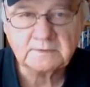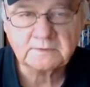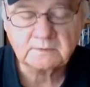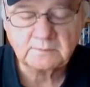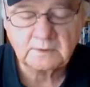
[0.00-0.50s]

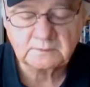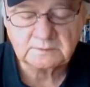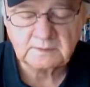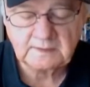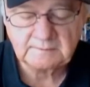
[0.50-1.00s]
Eastern post
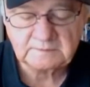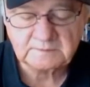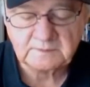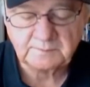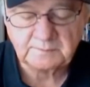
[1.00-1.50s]
time. This
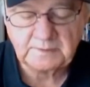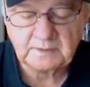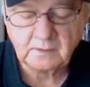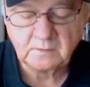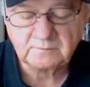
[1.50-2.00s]
is the
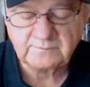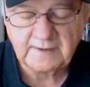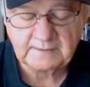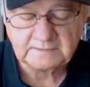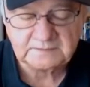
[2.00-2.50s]
Pin Oak
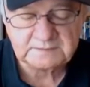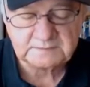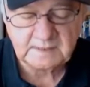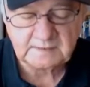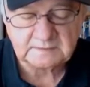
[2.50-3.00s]
Valley
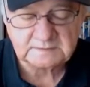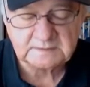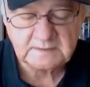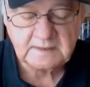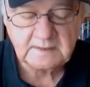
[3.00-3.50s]
Stakes,
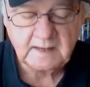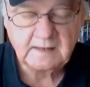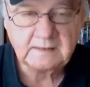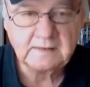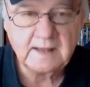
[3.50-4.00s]

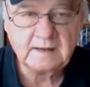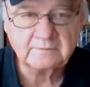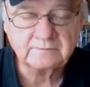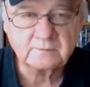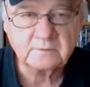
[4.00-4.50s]

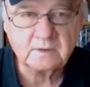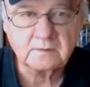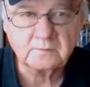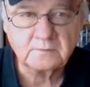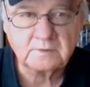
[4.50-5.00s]
8.5
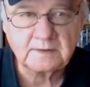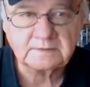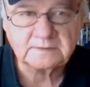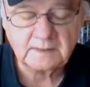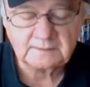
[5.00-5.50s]
furlong route
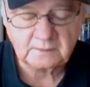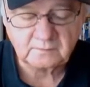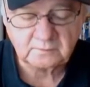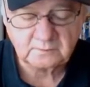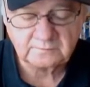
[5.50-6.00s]
test on the
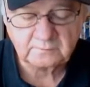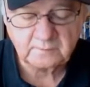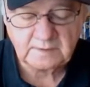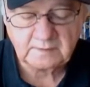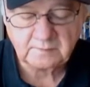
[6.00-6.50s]
turf,
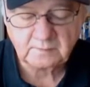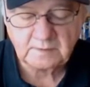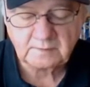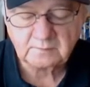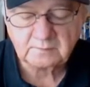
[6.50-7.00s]
grade
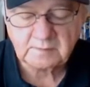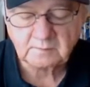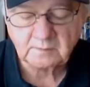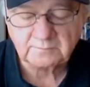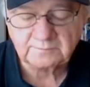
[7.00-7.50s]
3,
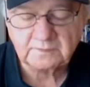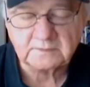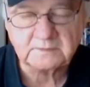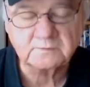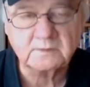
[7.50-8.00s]
3-year-old
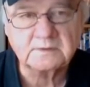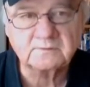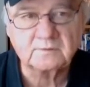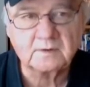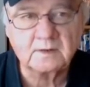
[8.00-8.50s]
fillies race
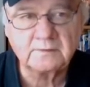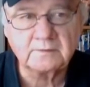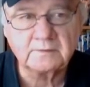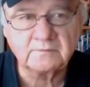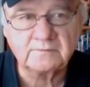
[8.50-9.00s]
for
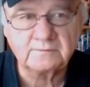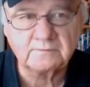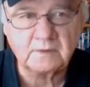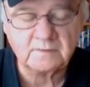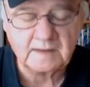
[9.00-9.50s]

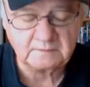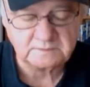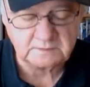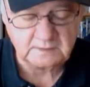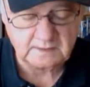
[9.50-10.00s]

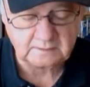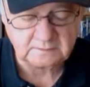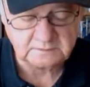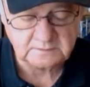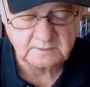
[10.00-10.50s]
$150,000.